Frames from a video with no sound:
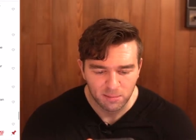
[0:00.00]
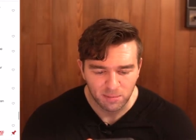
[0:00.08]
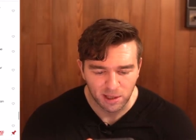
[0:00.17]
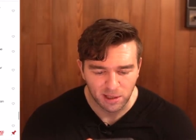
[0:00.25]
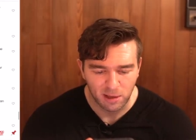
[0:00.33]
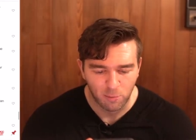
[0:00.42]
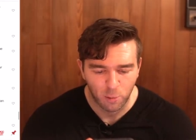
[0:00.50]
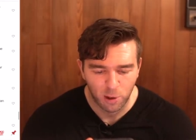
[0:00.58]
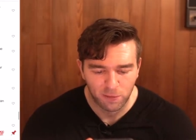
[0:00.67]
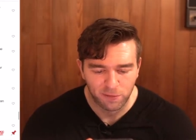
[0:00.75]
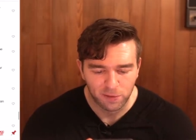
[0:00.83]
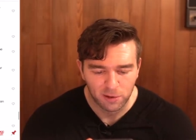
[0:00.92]
By the
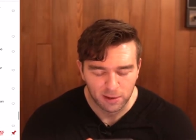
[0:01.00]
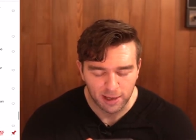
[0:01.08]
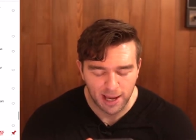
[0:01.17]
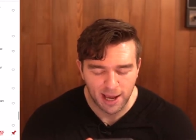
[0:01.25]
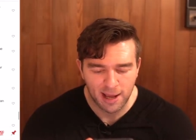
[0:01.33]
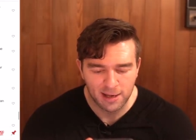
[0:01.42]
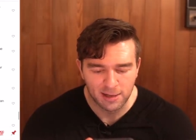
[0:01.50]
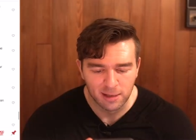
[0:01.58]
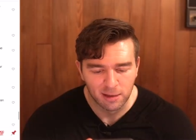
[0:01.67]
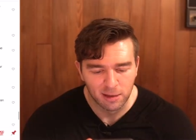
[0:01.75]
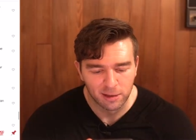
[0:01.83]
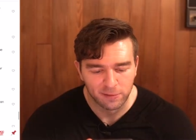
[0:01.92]
wolf
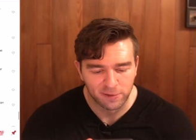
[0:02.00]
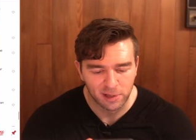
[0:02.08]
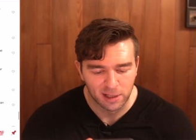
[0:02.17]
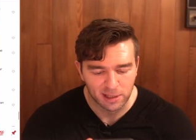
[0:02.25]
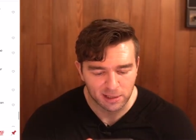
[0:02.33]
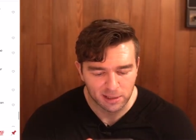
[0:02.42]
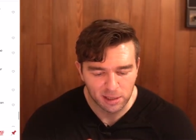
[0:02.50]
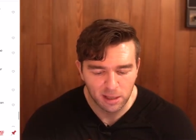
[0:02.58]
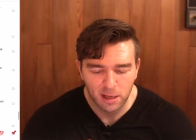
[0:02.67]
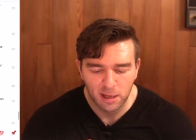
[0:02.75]
and the phoenix.